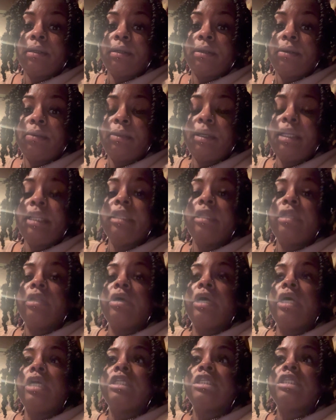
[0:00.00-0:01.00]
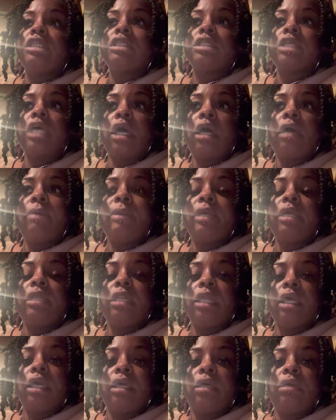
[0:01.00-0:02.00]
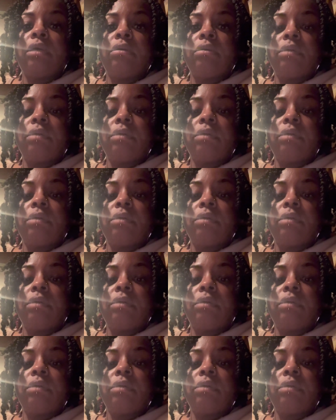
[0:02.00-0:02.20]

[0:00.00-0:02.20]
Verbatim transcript: We need to learn how to just comment down.